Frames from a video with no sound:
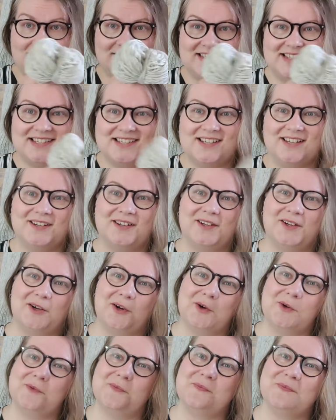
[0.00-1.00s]
this is gonna
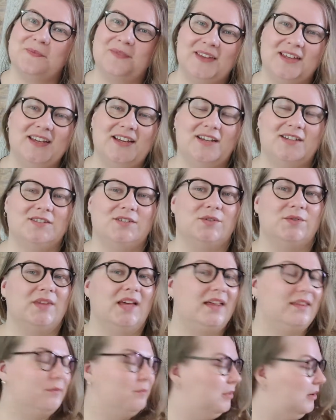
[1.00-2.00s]
go to
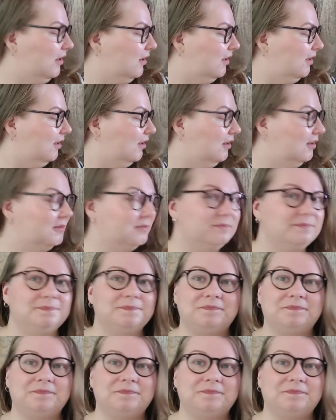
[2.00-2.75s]
that pile,